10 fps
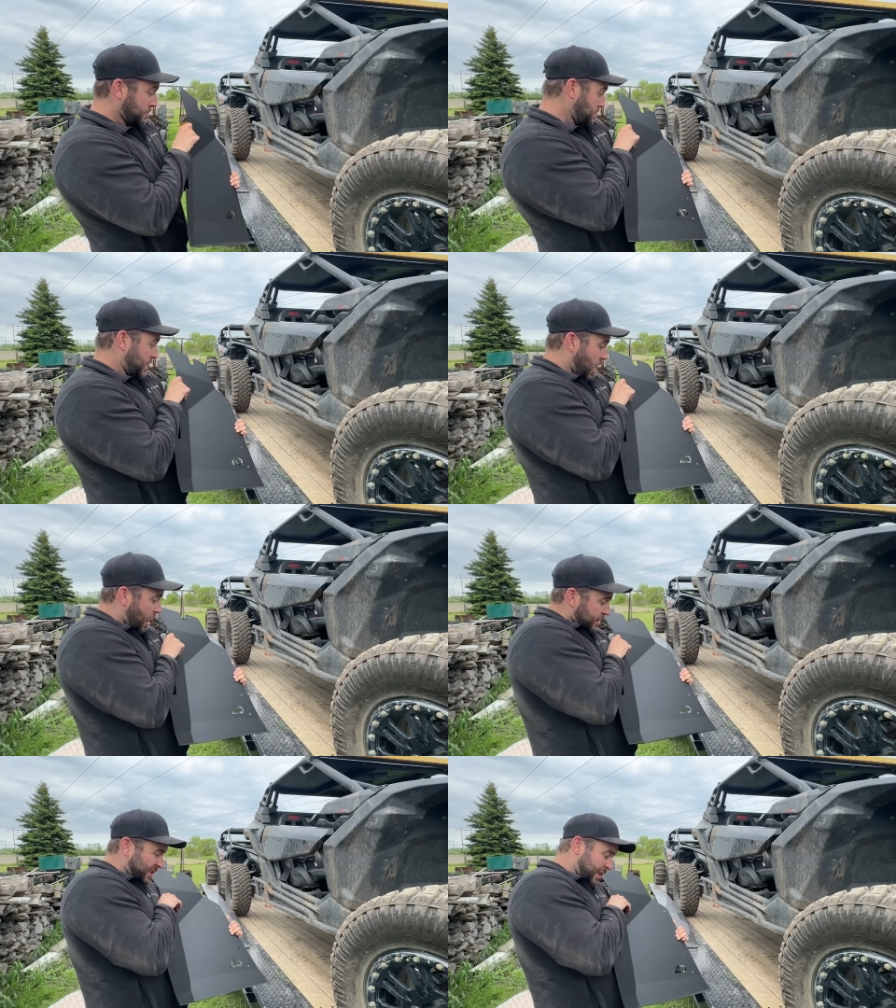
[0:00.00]
They're
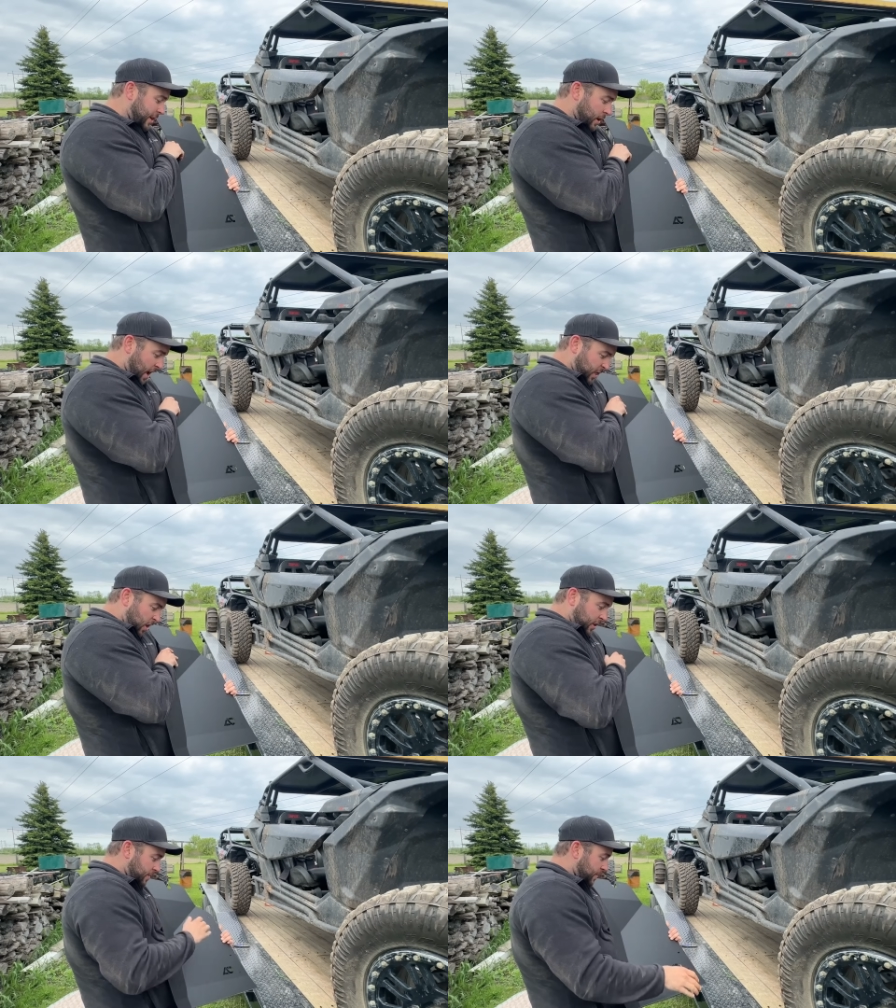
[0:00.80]
honestly, I
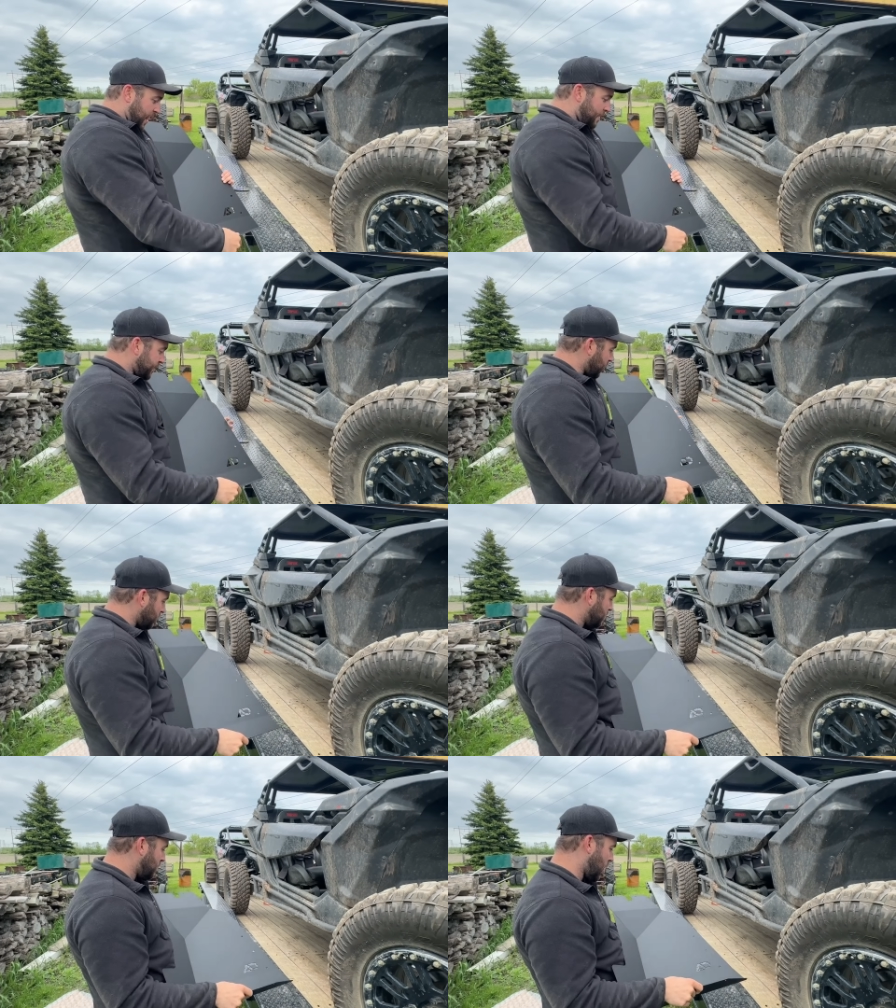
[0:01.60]
thought they'd be heavier,
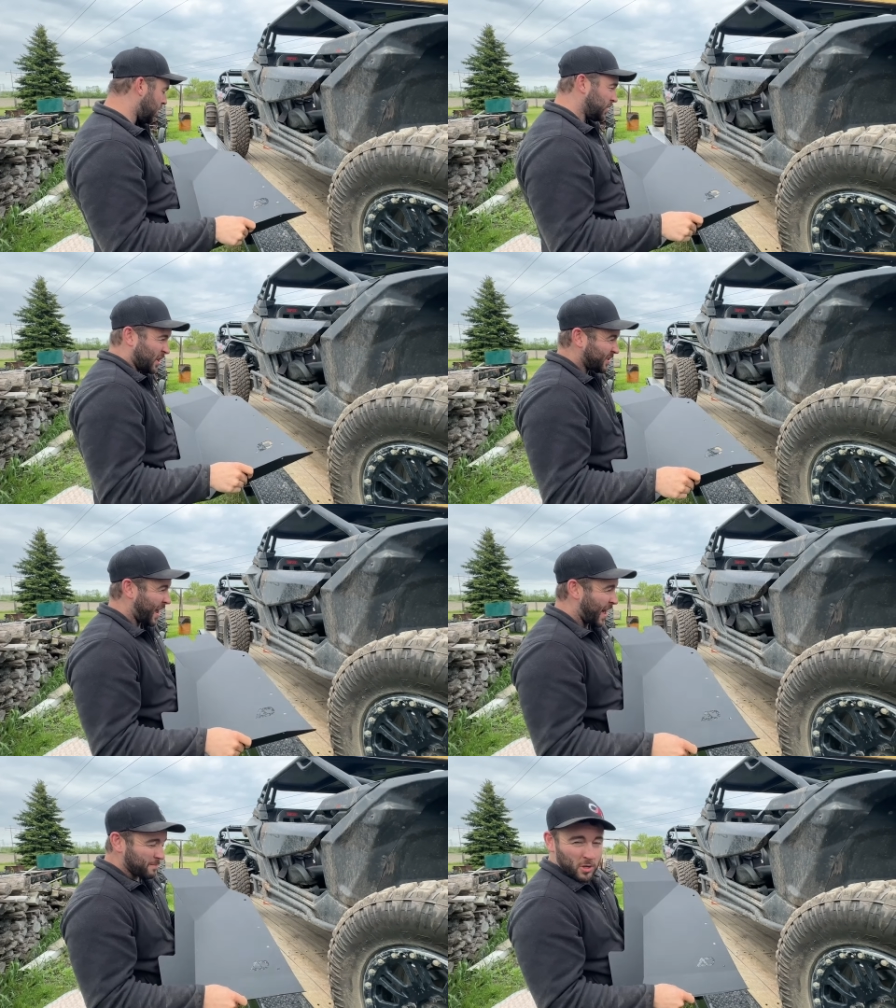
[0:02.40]
but doesn't
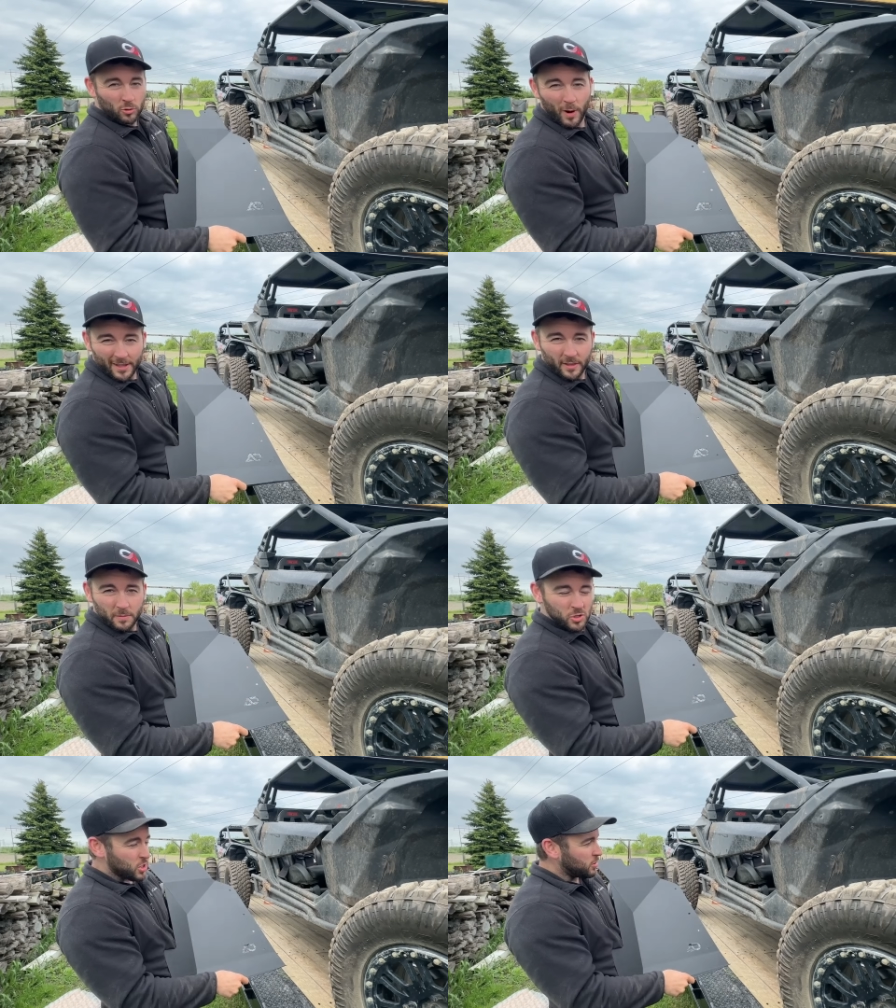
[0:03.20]
add much weight to the
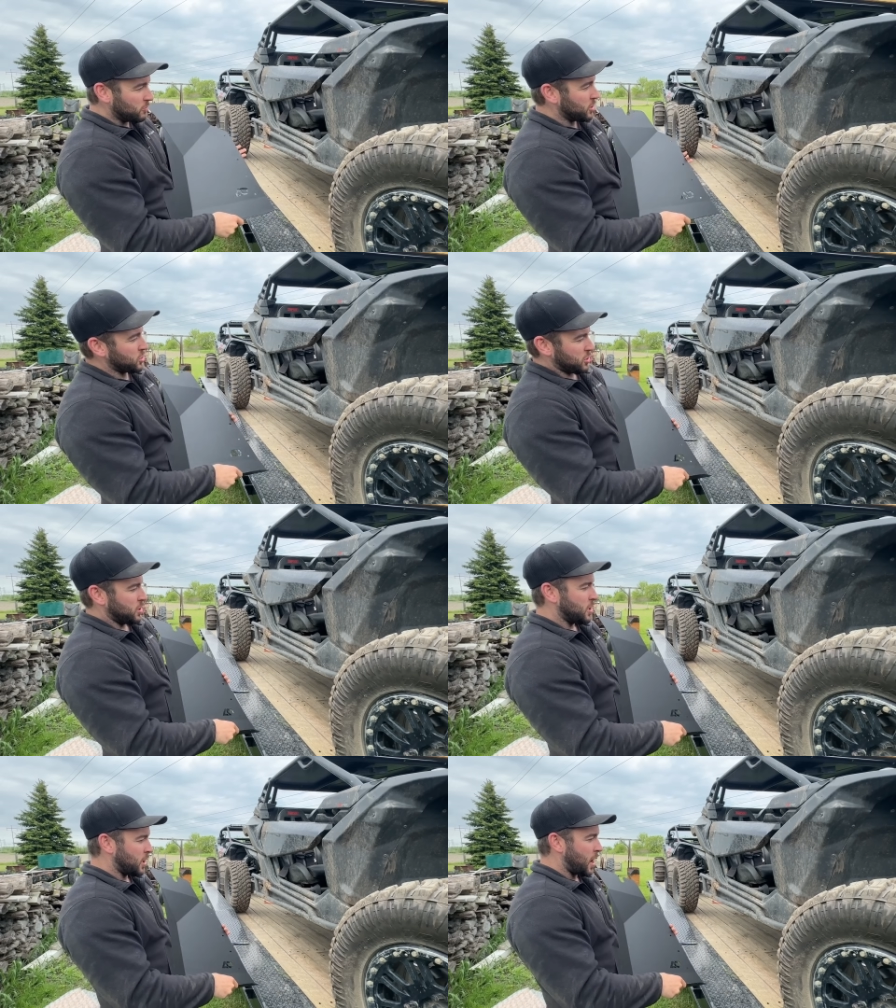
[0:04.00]
machine, which
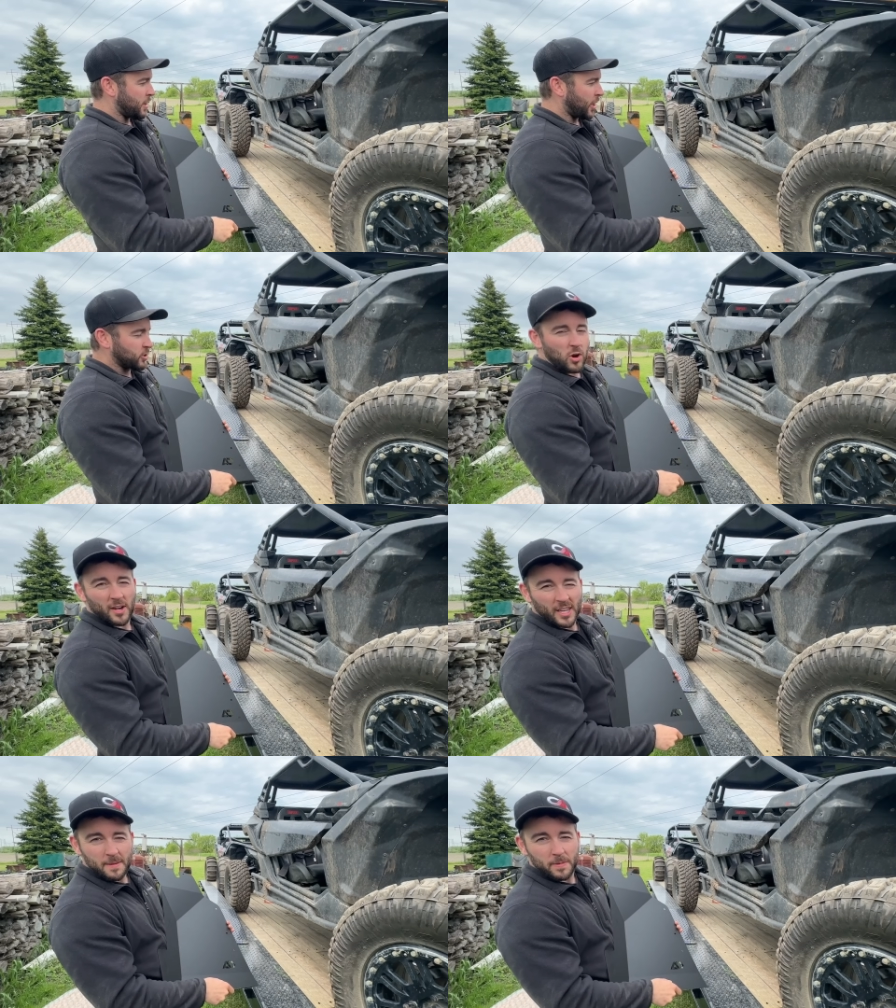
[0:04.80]
I like trying
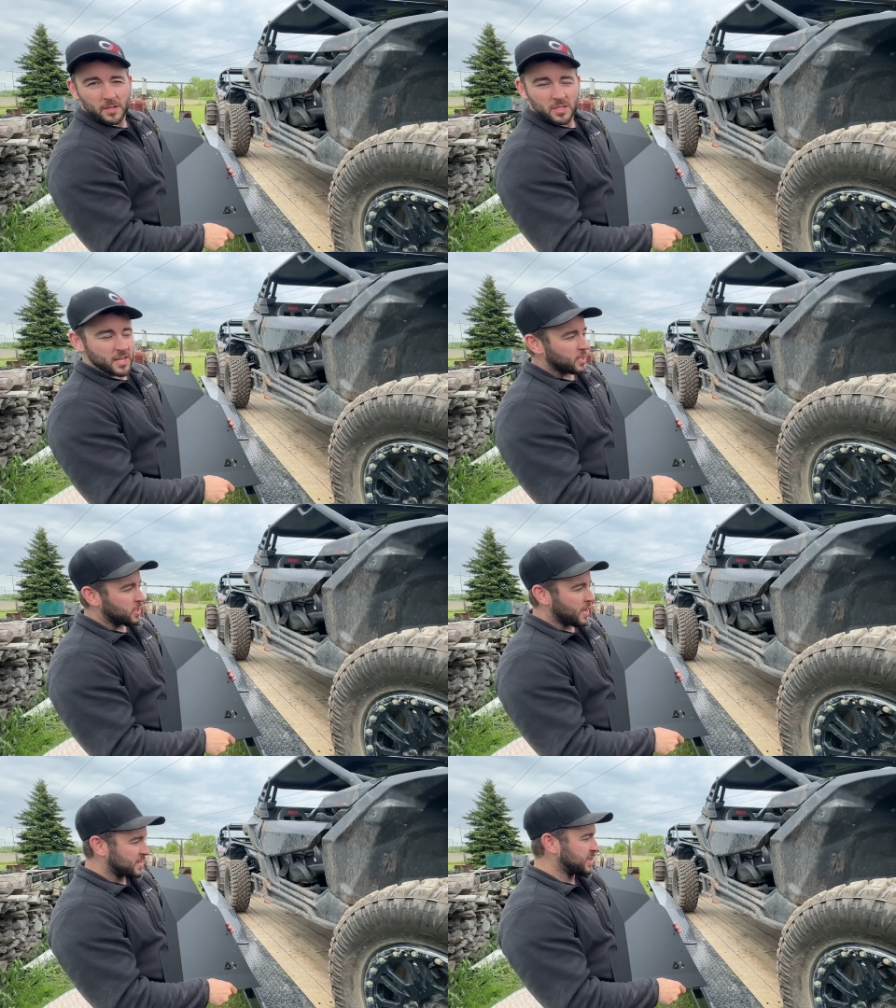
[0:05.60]
to keep this thing
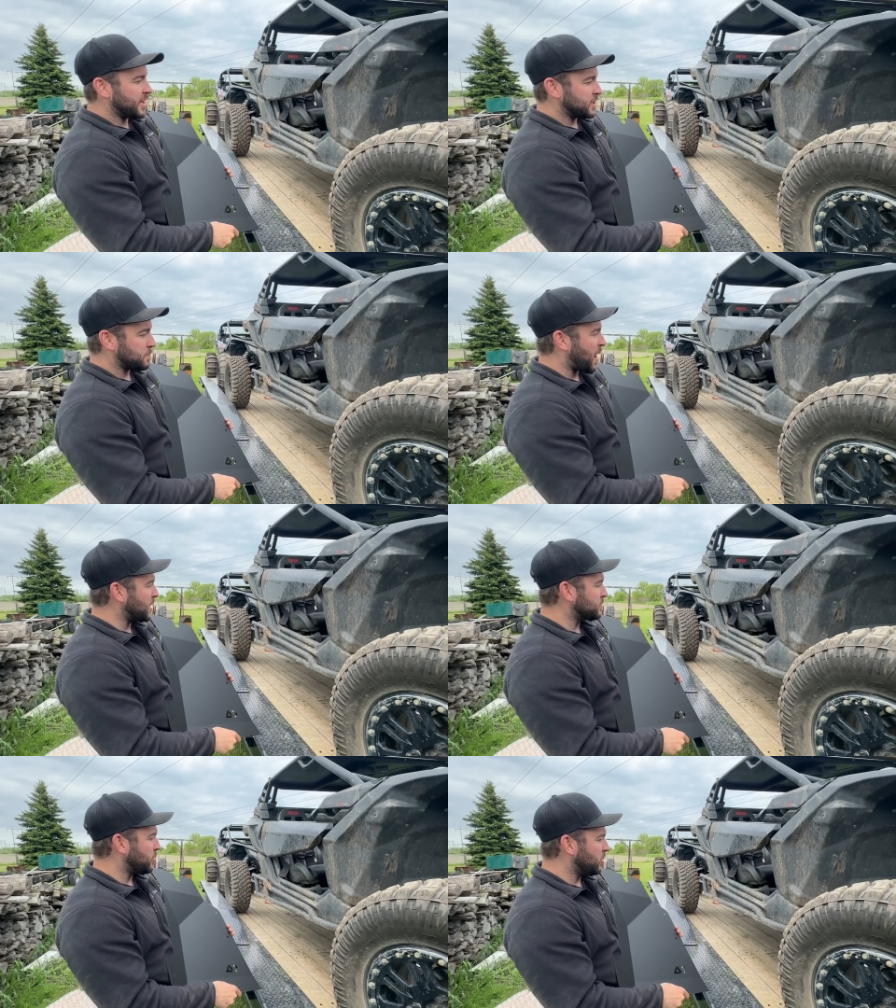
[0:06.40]
as light as
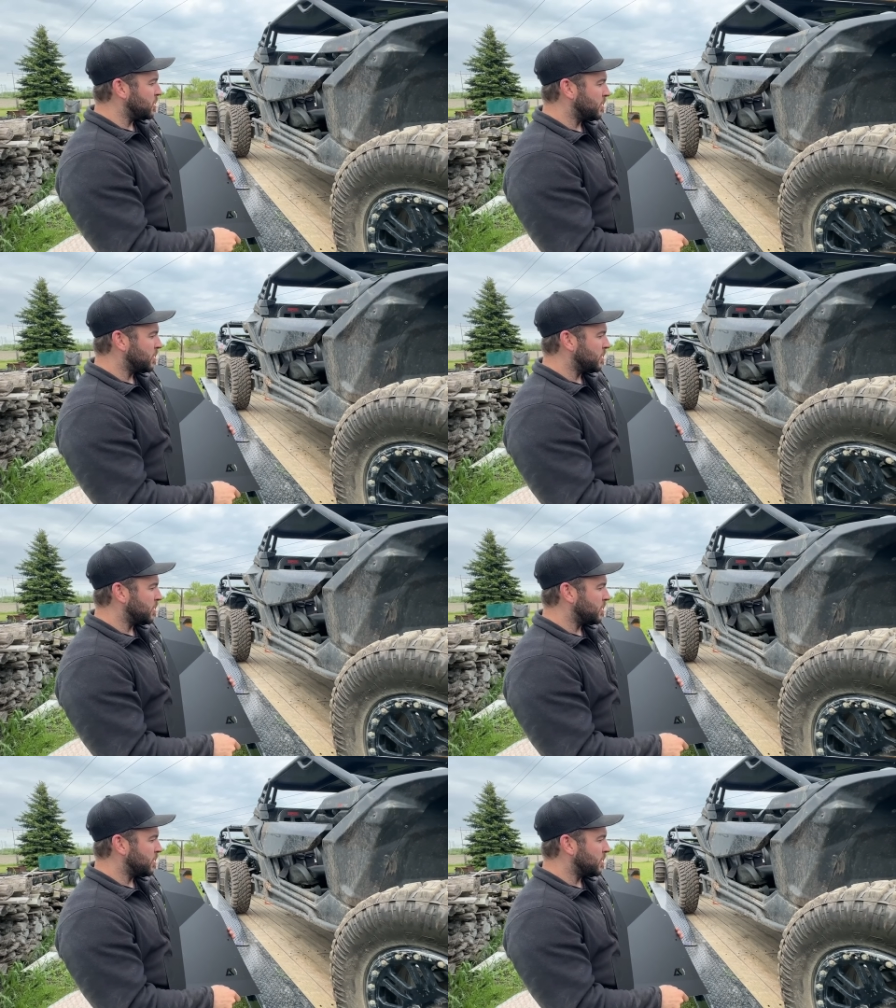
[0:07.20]
possible.